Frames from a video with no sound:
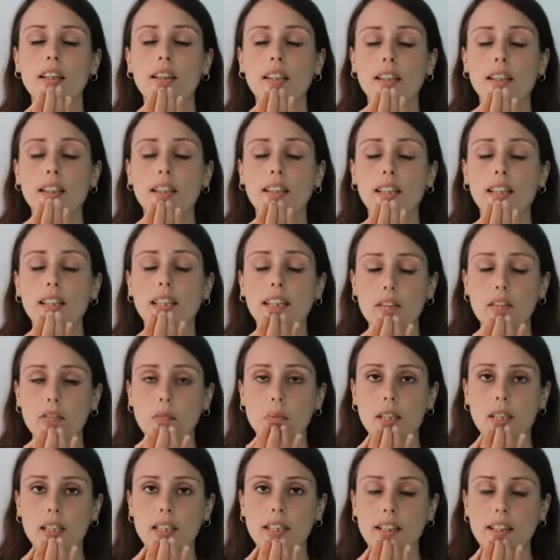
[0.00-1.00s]
I can give
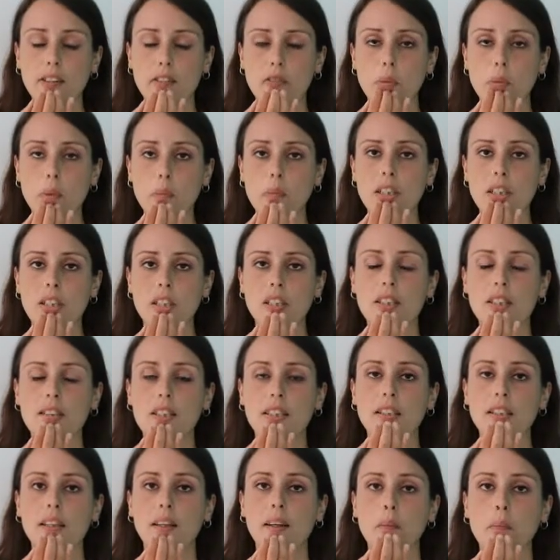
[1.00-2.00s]
myself permission to
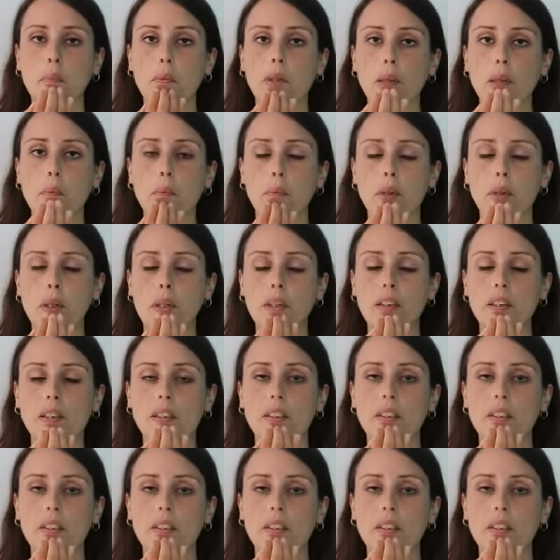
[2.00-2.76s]
tell people.